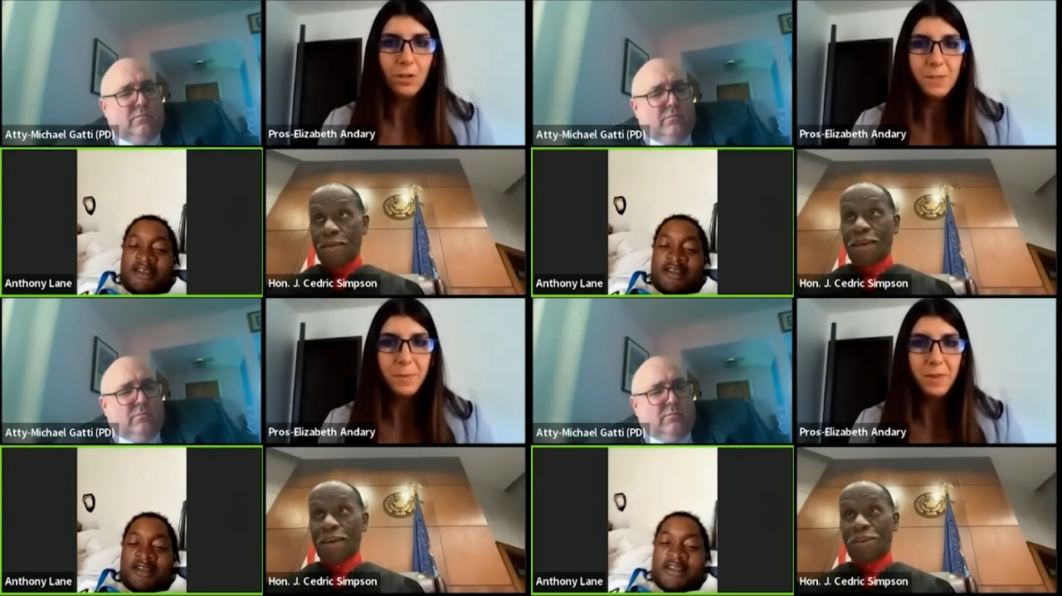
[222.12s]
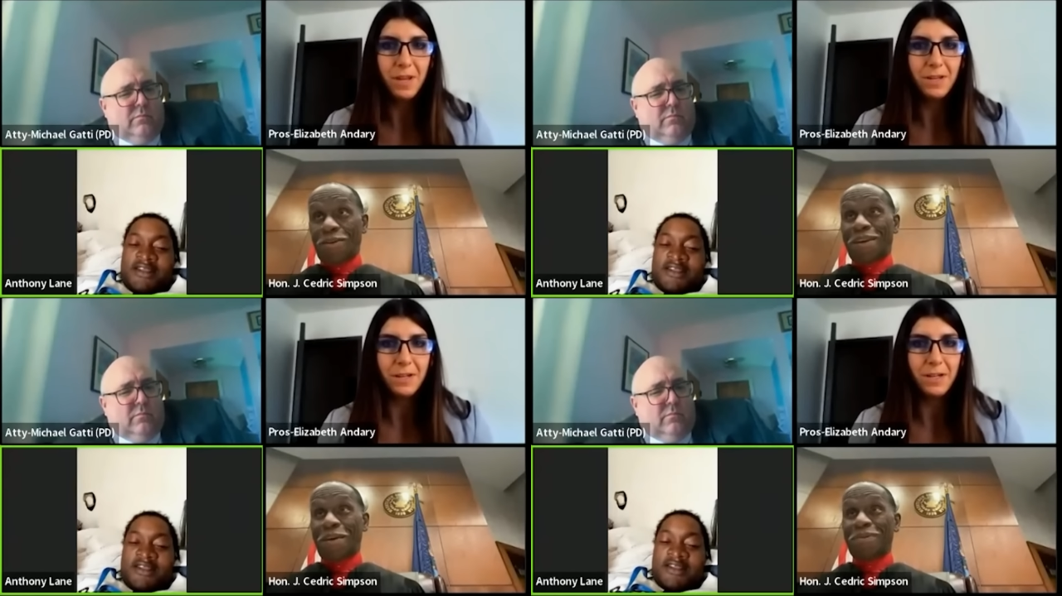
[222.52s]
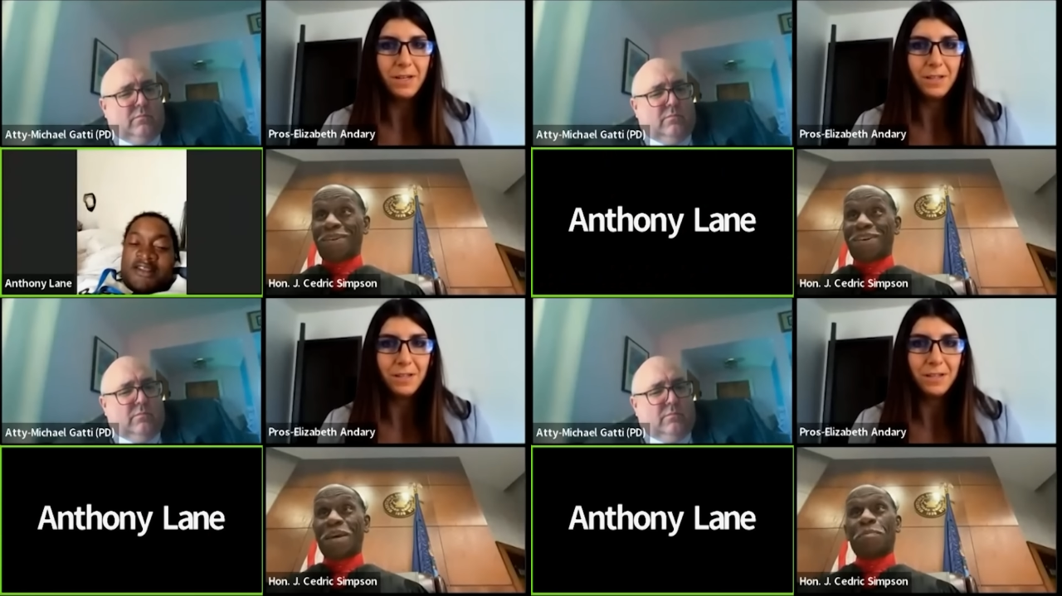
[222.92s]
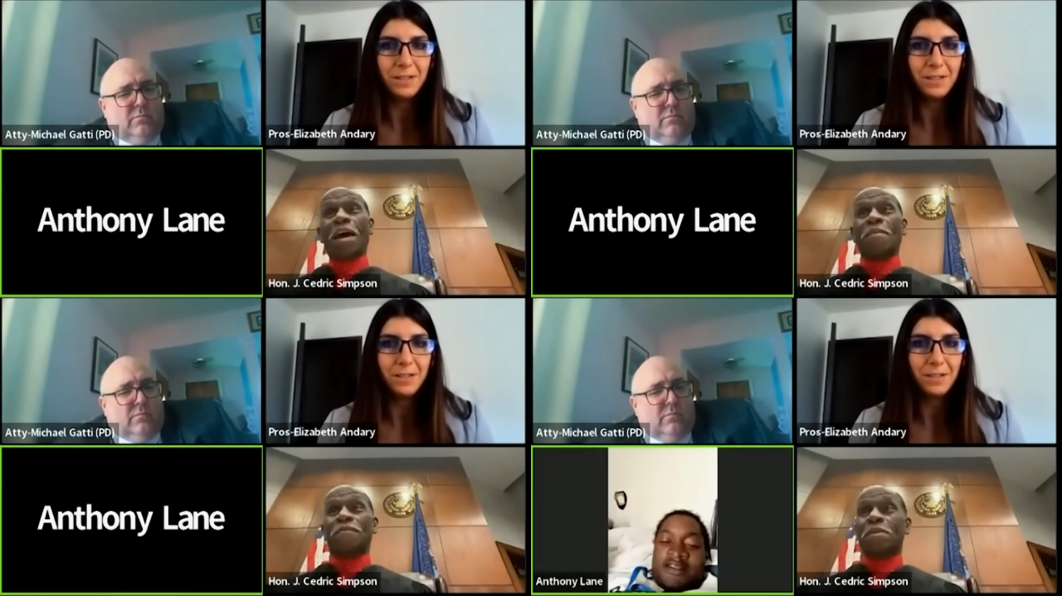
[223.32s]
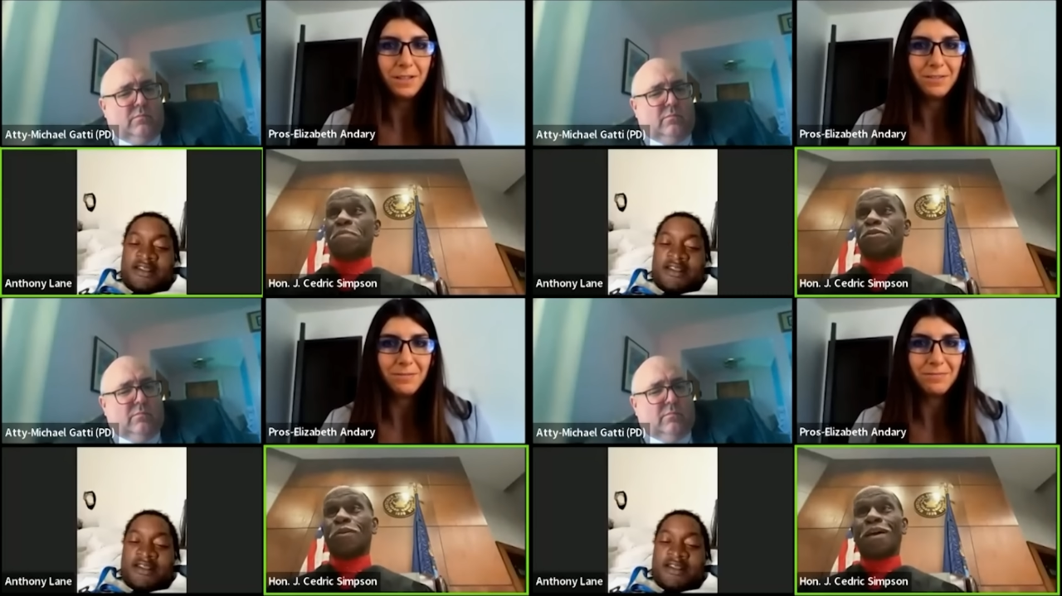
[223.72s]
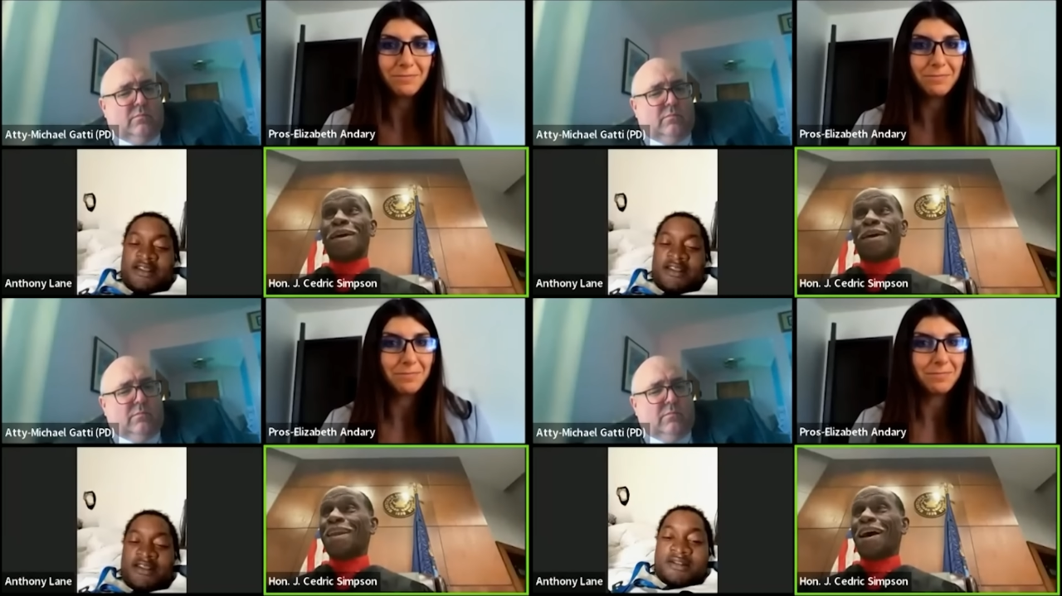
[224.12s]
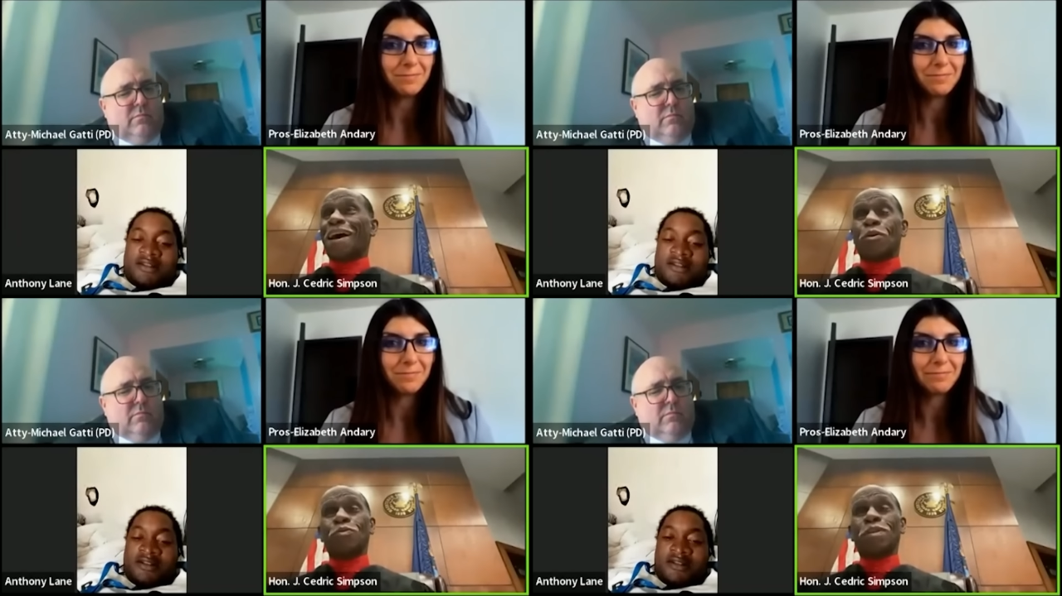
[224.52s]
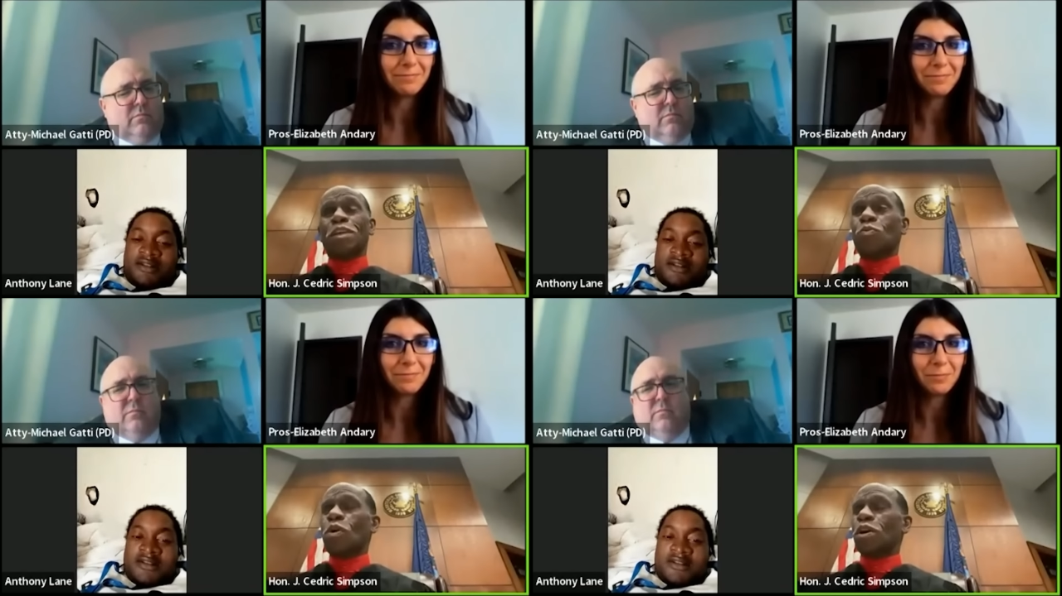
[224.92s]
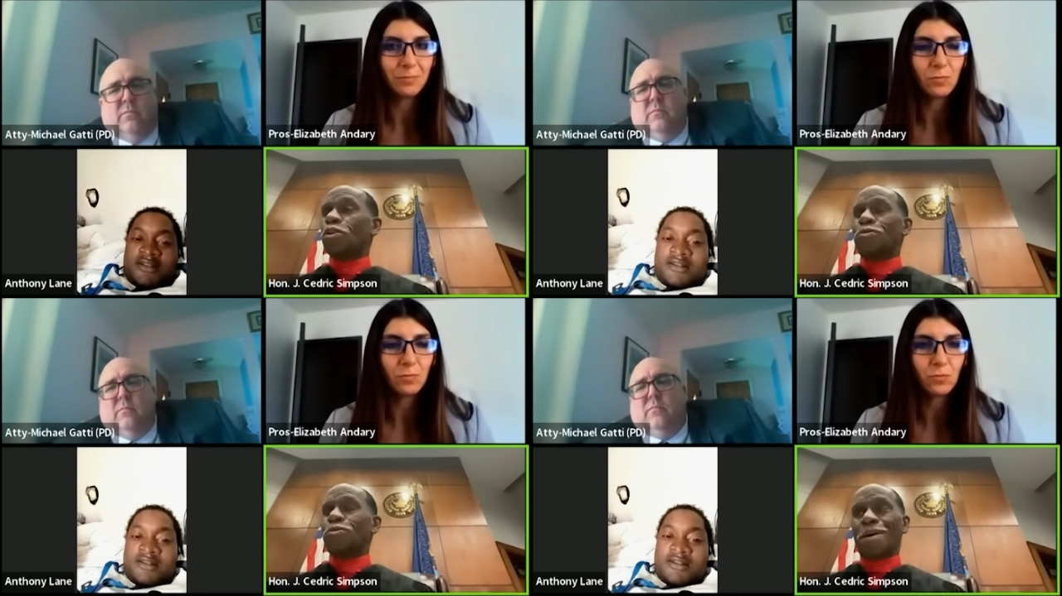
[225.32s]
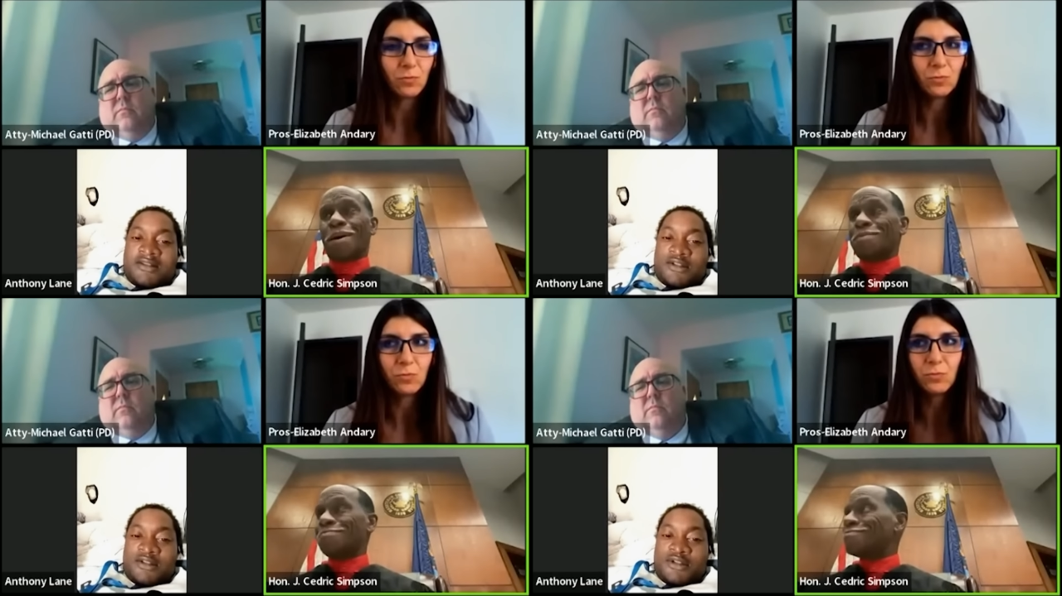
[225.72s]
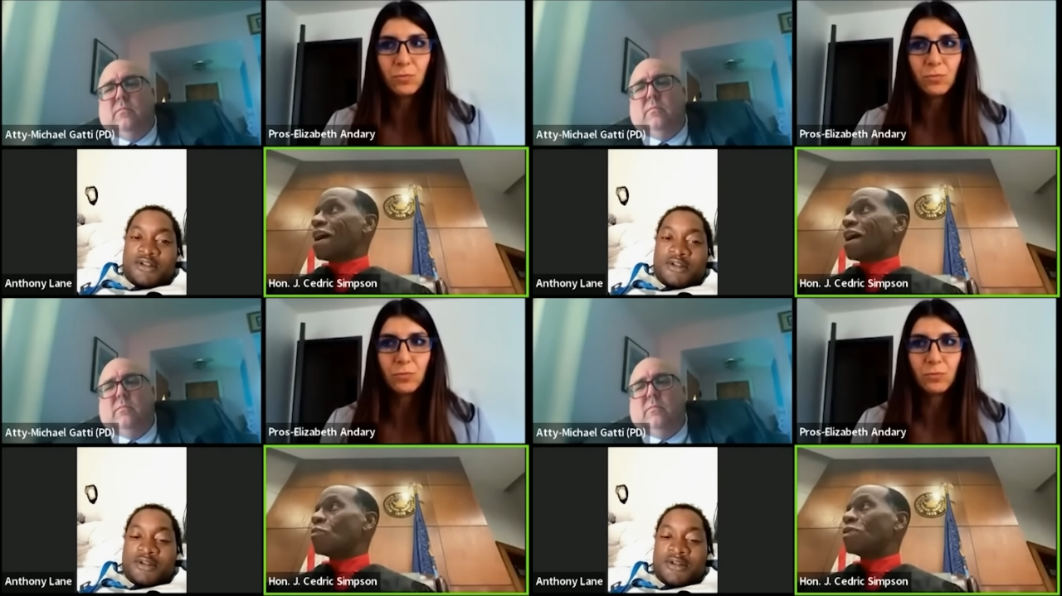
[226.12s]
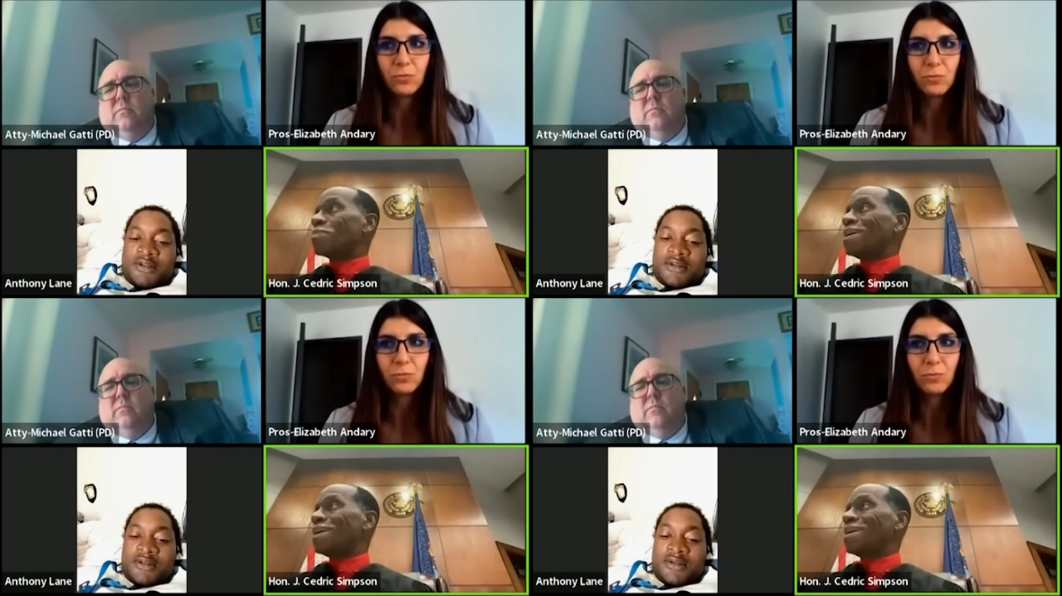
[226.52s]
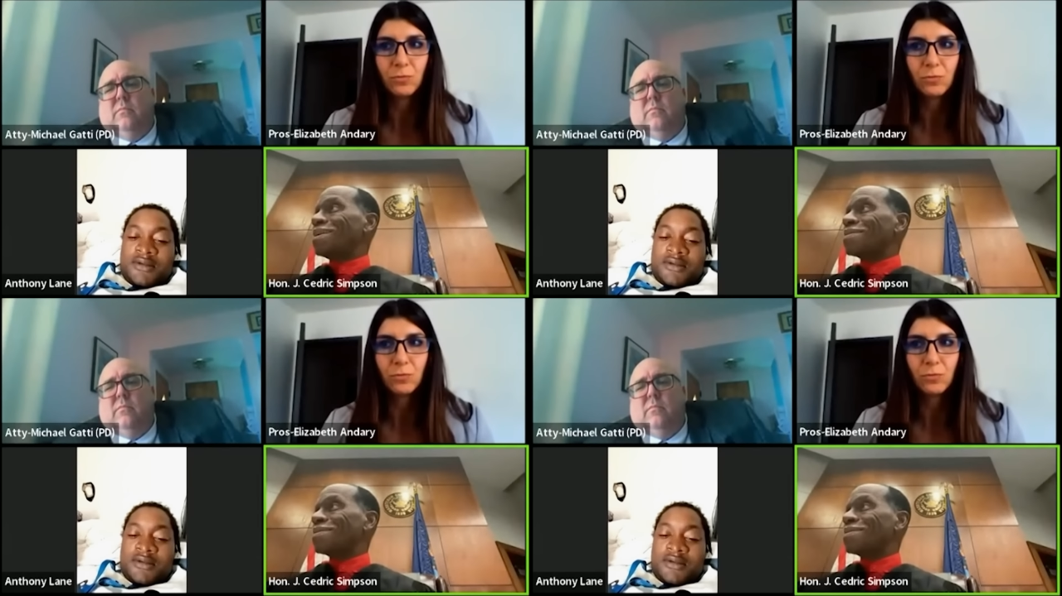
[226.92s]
Speaker 1: well, you, you keep laughing, Mr. Lane. I don't think you want to do that. Not with me.